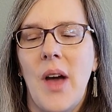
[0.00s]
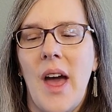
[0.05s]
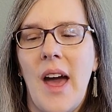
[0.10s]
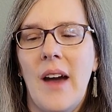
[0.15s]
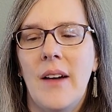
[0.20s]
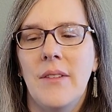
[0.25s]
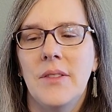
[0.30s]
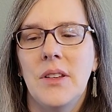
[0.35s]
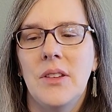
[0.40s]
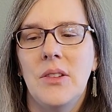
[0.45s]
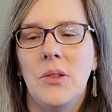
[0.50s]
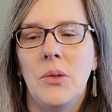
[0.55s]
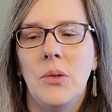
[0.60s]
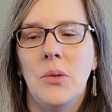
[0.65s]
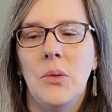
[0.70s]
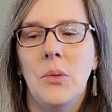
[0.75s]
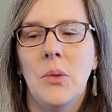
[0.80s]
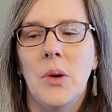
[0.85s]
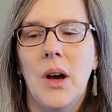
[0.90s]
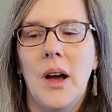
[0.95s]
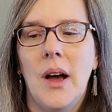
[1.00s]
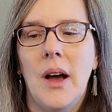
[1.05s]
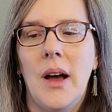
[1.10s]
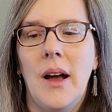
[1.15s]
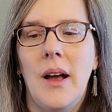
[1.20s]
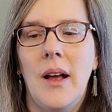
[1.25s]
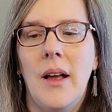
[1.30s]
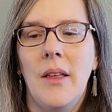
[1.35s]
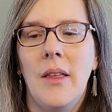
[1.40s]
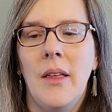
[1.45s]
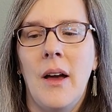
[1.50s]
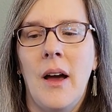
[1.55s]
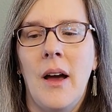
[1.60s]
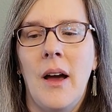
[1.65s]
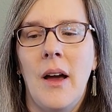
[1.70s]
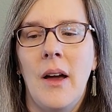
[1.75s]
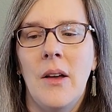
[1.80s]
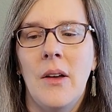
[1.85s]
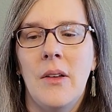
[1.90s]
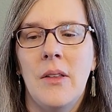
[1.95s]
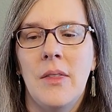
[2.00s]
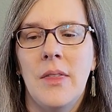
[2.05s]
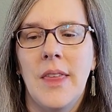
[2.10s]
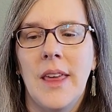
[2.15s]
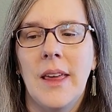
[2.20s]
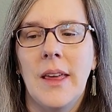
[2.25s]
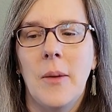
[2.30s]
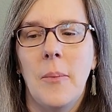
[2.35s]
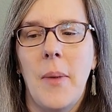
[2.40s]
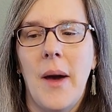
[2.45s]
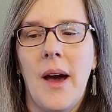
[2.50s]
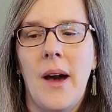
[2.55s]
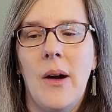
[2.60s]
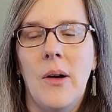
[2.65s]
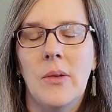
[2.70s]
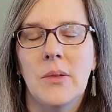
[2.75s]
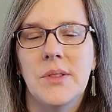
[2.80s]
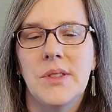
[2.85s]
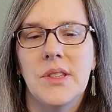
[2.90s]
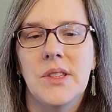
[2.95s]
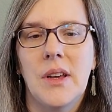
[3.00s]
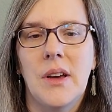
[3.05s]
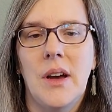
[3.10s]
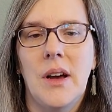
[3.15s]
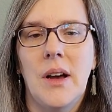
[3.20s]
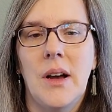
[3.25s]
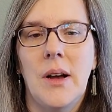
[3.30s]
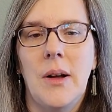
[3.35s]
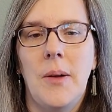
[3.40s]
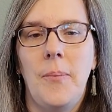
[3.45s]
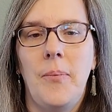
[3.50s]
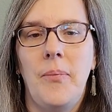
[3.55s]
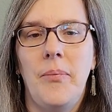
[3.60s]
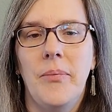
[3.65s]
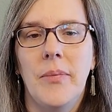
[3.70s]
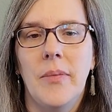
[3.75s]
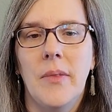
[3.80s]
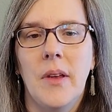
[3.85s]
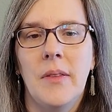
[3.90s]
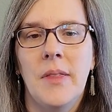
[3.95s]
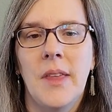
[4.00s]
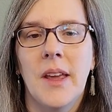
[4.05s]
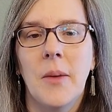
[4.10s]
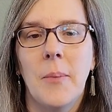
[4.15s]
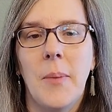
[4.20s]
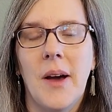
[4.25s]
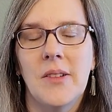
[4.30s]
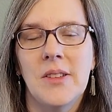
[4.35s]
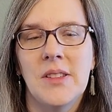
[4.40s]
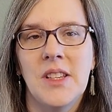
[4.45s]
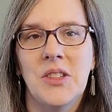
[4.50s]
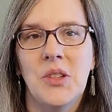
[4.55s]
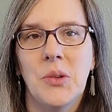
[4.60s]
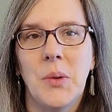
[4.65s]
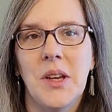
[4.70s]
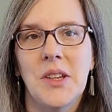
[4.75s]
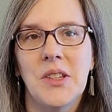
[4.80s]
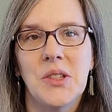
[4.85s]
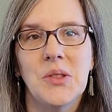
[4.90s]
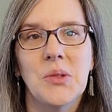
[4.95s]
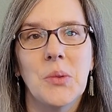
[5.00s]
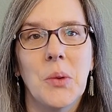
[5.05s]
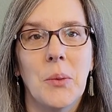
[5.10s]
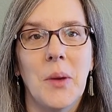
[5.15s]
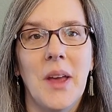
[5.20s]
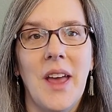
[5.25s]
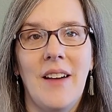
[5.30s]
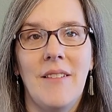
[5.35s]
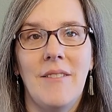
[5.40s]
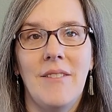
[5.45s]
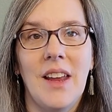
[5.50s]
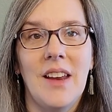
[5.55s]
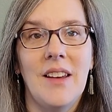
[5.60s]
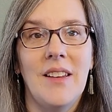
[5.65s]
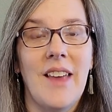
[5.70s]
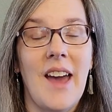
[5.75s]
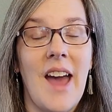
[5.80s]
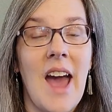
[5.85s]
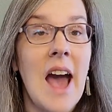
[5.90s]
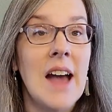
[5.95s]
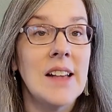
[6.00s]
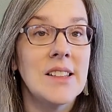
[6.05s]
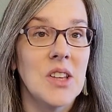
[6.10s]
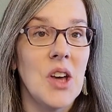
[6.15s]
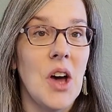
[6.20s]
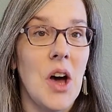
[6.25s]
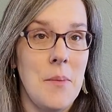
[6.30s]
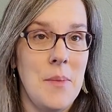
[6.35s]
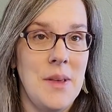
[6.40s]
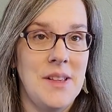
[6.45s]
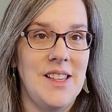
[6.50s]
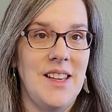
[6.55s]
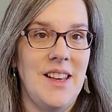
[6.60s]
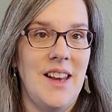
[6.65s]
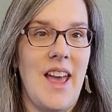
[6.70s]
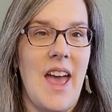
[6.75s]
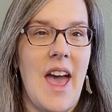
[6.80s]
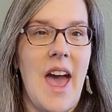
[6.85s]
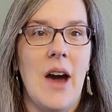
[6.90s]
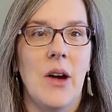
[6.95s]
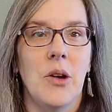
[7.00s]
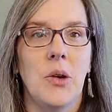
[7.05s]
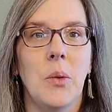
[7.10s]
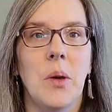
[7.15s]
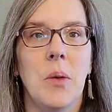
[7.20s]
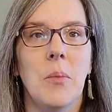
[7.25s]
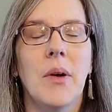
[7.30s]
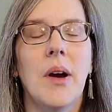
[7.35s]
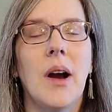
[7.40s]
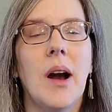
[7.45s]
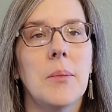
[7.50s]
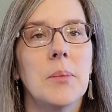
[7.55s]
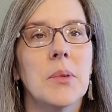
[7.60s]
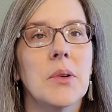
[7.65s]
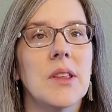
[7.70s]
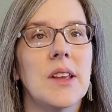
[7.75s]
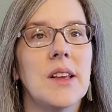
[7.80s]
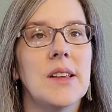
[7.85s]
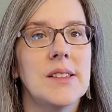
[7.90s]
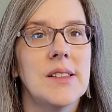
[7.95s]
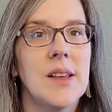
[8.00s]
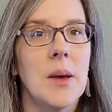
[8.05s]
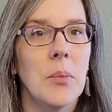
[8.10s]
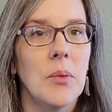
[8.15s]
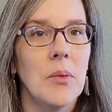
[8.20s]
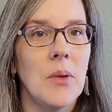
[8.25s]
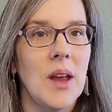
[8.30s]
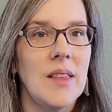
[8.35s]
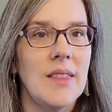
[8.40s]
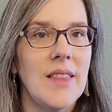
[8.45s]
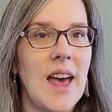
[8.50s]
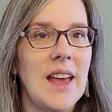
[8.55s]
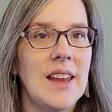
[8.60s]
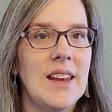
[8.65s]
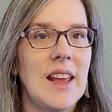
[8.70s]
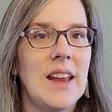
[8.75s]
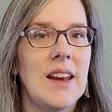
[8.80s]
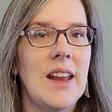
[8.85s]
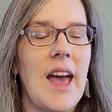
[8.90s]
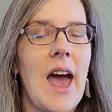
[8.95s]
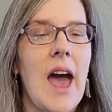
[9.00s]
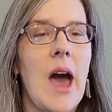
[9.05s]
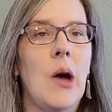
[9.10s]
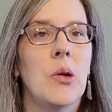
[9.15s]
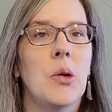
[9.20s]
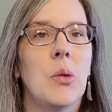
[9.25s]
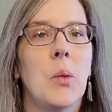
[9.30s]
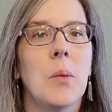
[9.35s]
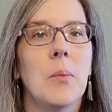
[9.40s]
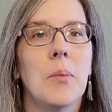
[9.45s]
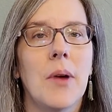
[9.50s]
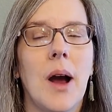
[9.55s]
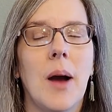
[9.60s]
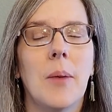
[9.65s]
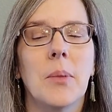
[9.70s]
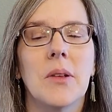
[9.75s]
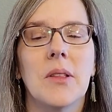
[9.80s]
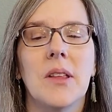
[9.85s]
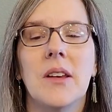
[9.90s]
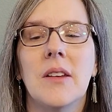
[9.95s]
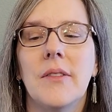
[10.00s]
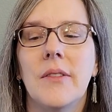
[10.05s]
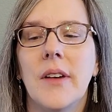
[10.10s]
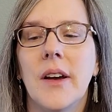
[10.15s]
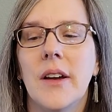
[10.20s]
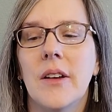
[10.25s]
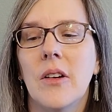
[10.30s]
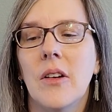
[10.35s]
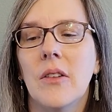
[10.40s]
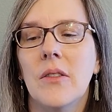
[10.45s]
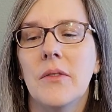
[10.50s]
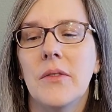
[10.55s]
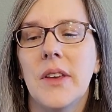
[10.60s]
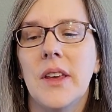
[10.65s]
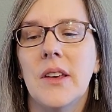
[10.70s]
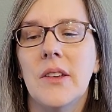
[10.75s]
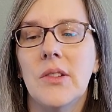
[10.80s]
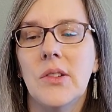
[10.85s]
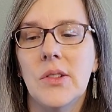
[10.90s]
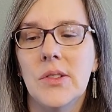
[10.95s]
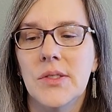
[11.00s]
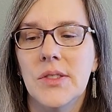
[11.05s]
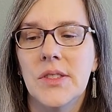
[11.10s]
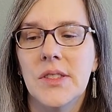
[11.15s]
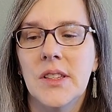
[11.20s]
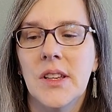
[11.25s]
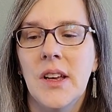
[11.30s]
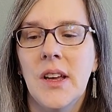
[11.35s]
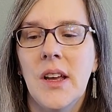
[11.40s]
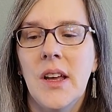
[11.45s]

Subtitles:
have to think about situations where we have data that has commas in it. How do we properly separate that data? How do we properly define our fields?